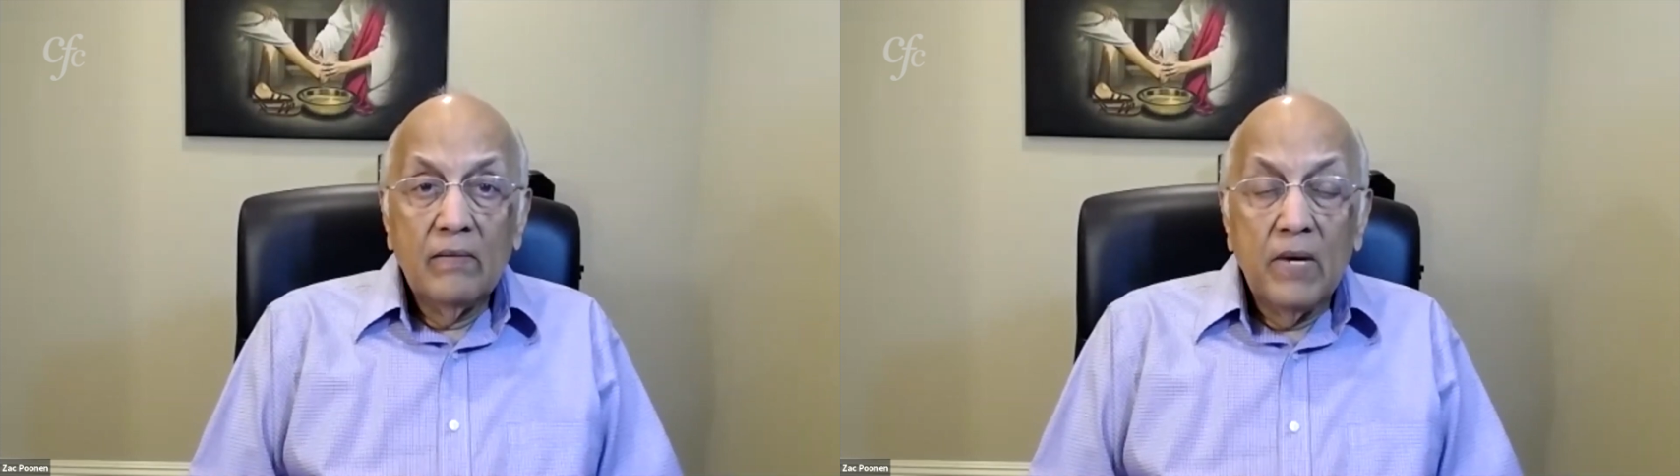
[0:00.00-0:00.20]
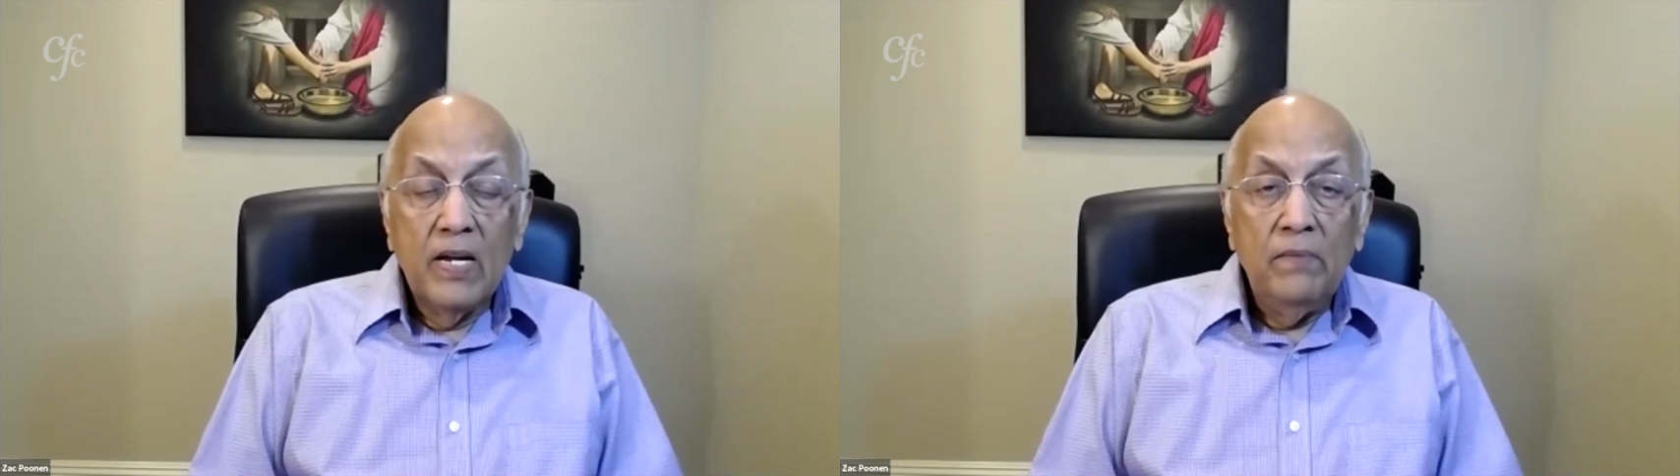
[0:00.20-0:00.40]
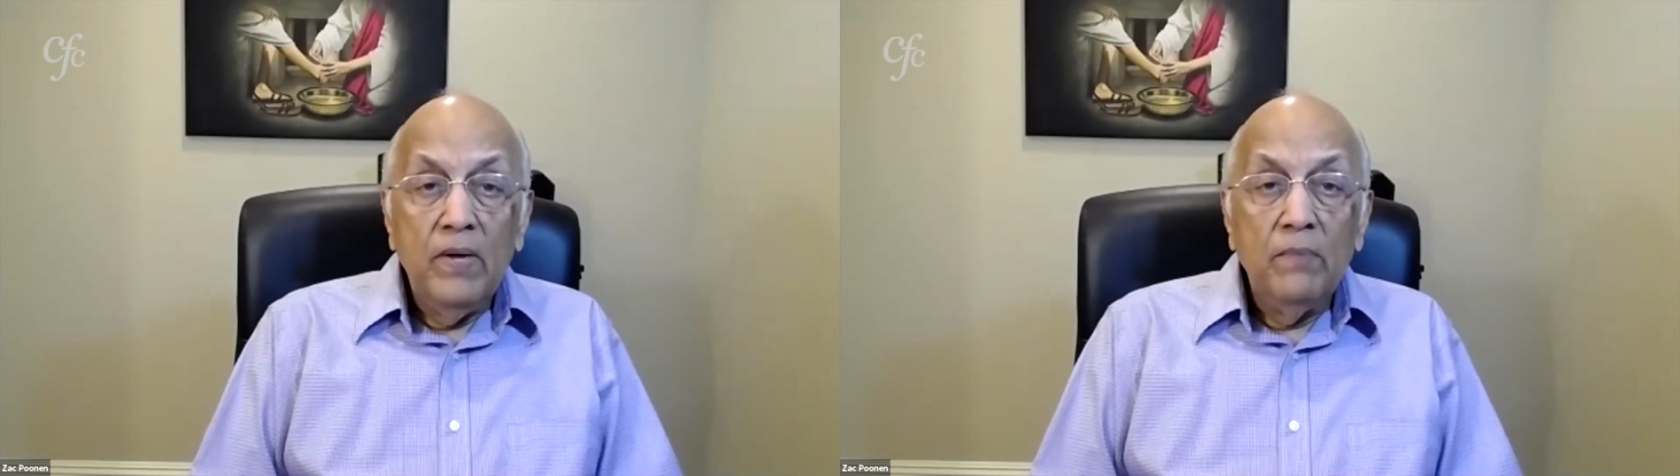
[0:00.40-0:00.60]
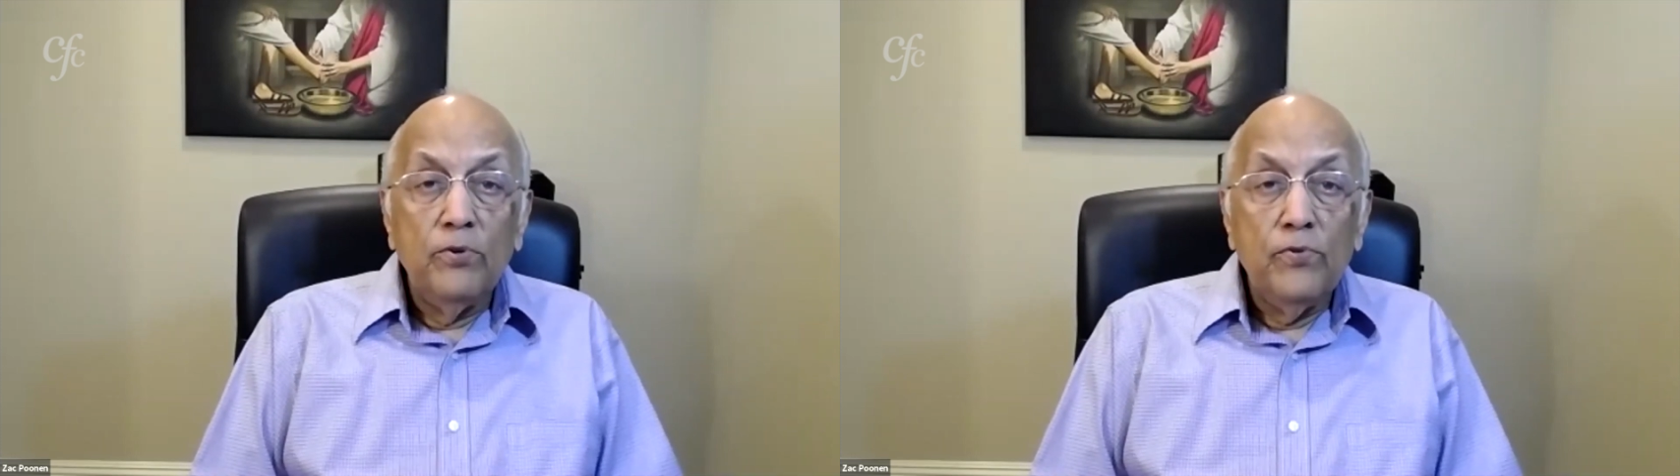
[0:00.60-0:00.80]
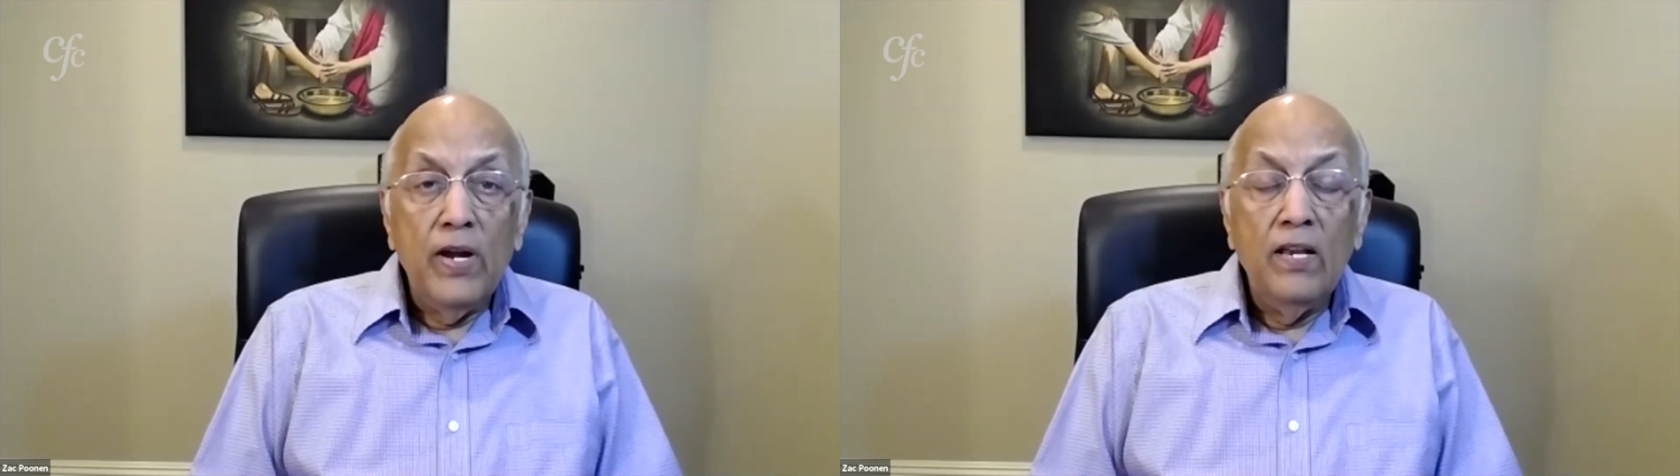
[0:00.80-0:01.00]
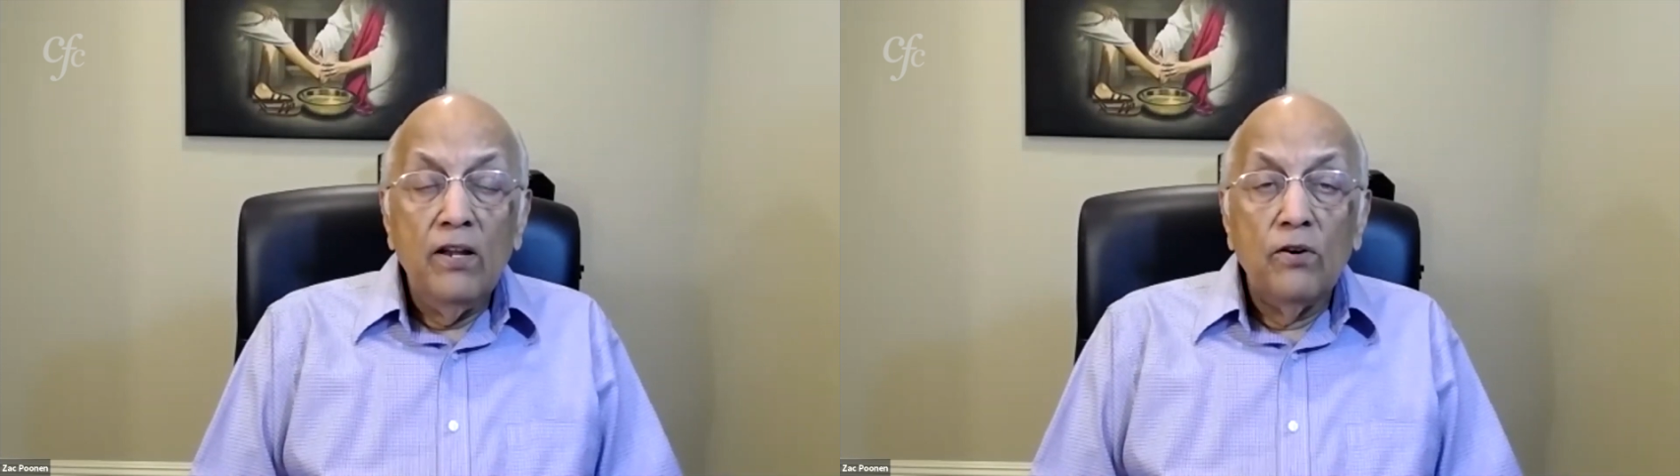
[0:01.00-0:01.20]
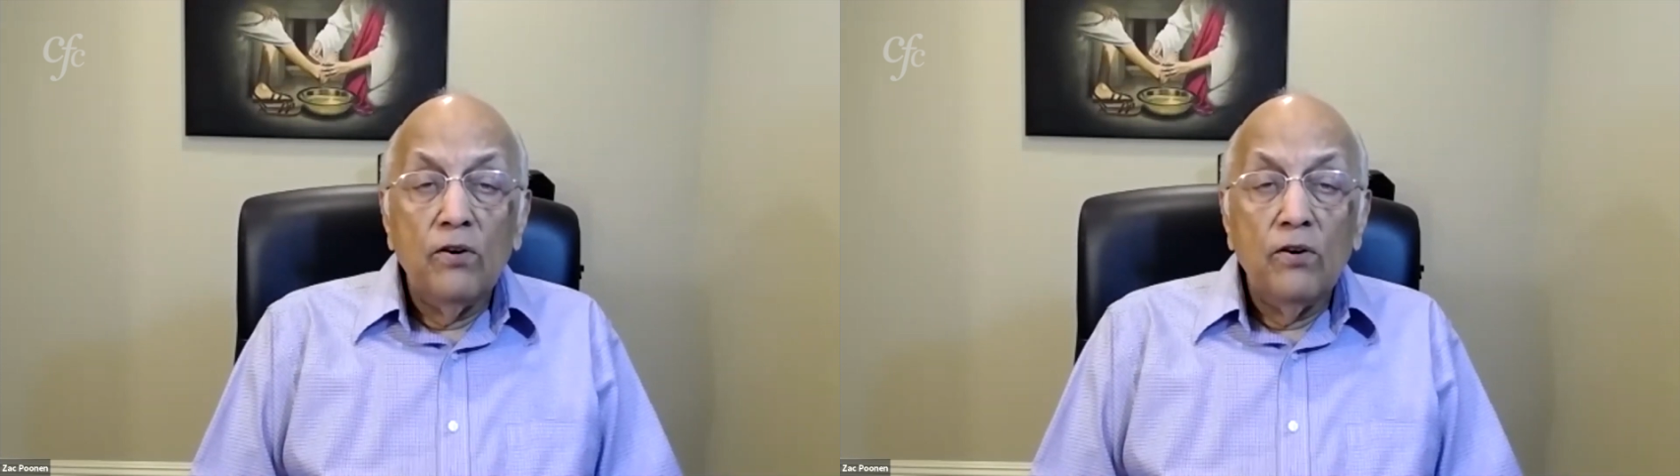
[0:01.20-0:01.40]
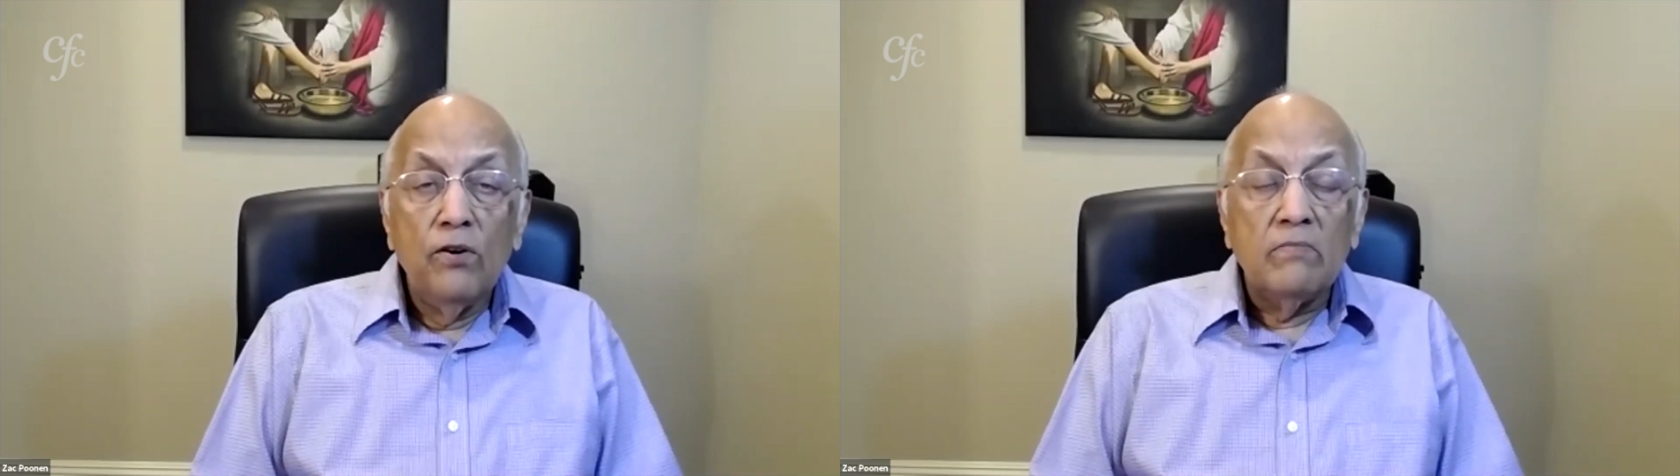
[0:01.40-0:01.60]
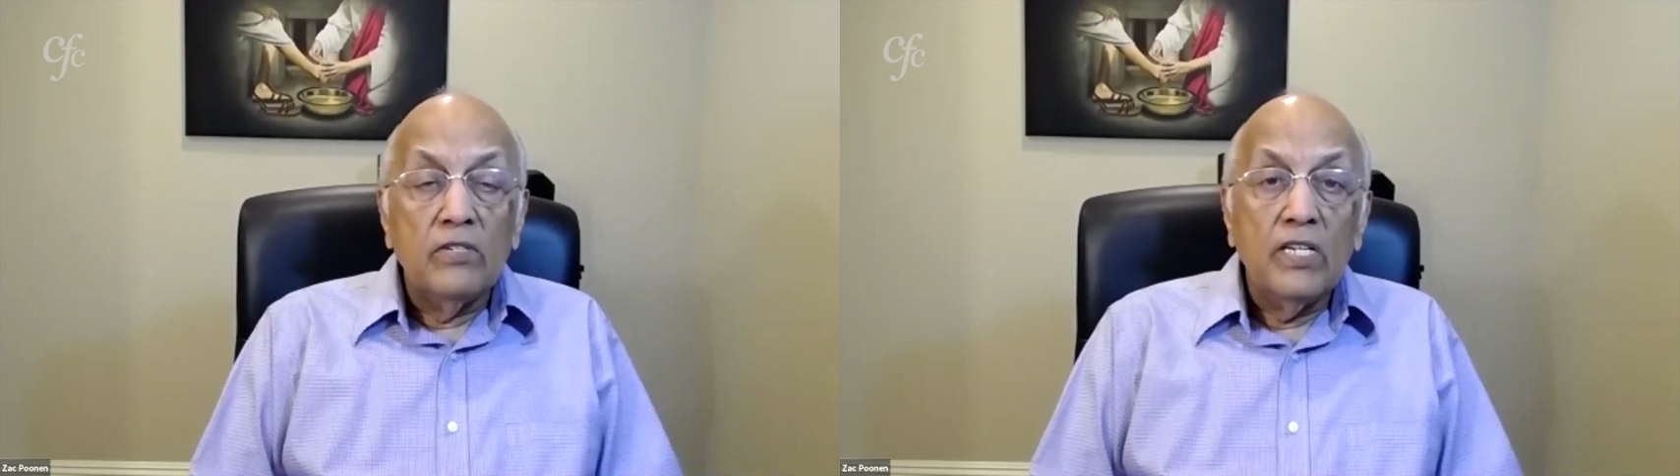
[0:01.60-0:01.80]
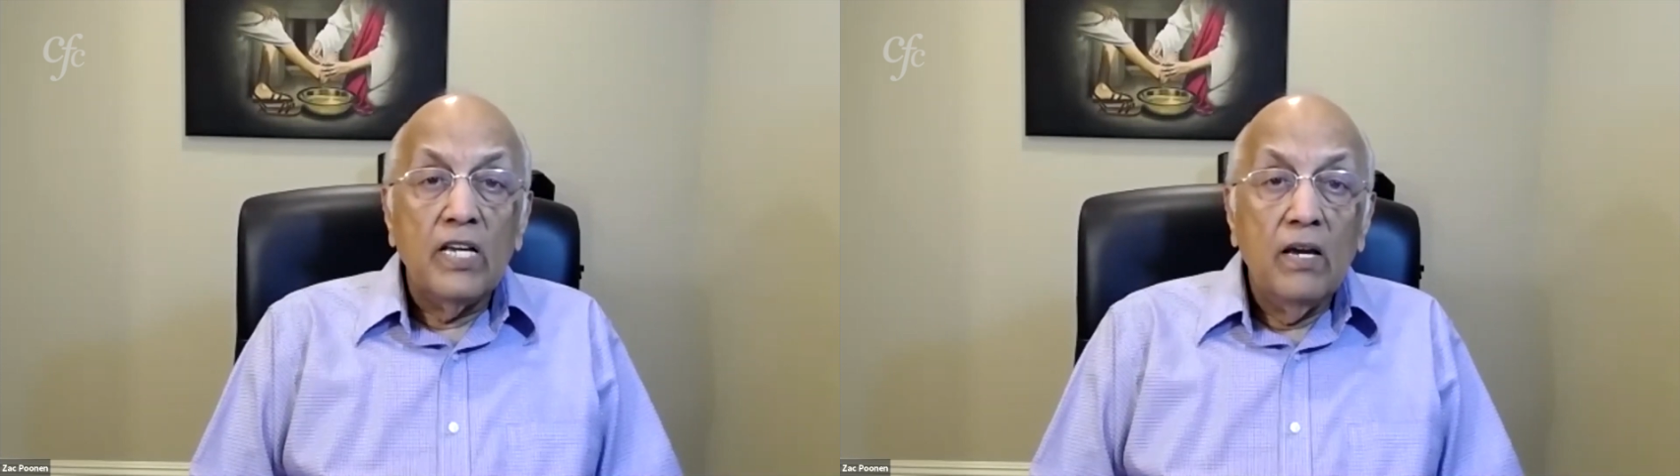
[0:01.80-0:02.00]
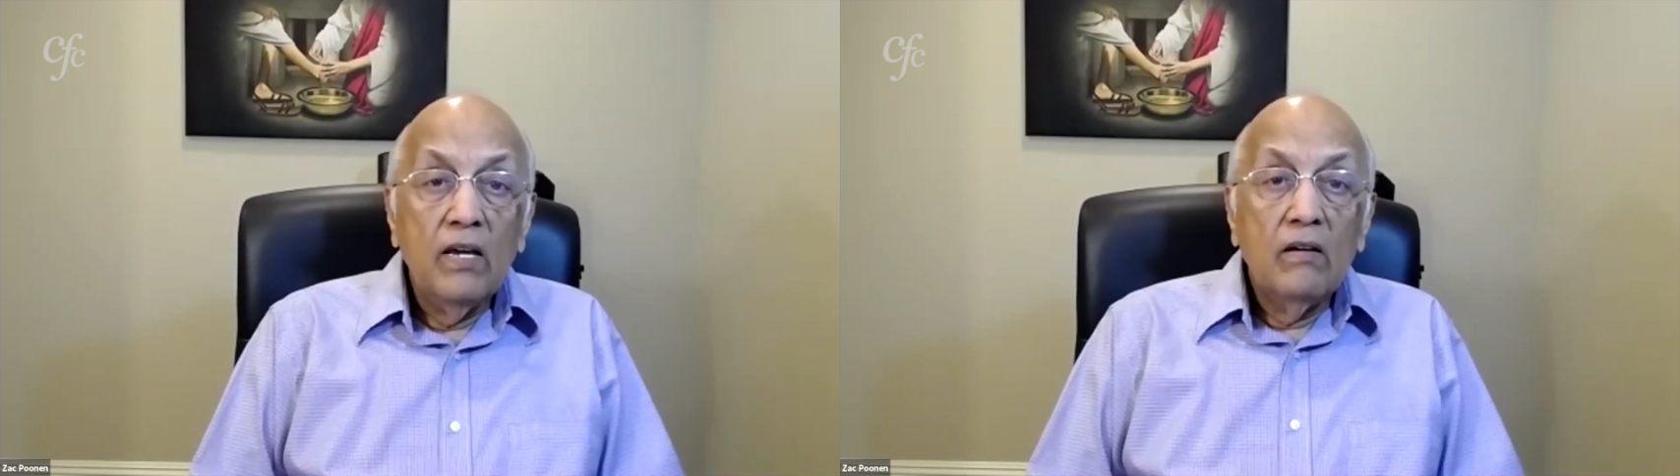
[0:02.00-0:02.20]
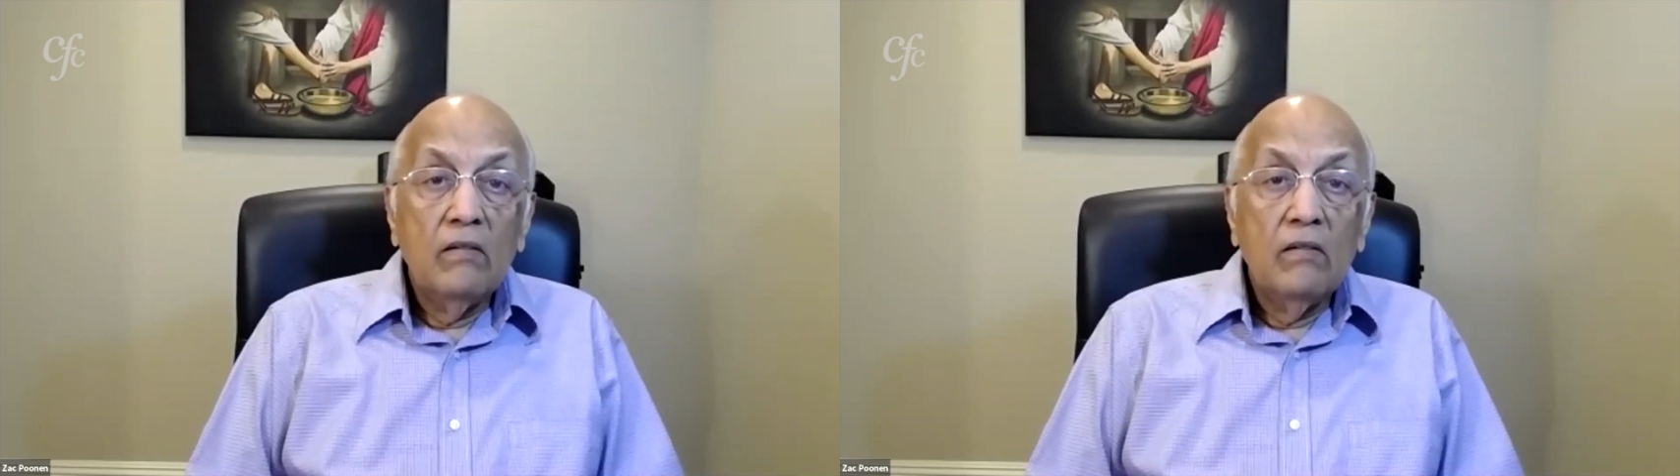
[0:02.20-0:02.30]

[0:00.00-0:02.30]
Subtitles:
Many people who read the Old Testament say,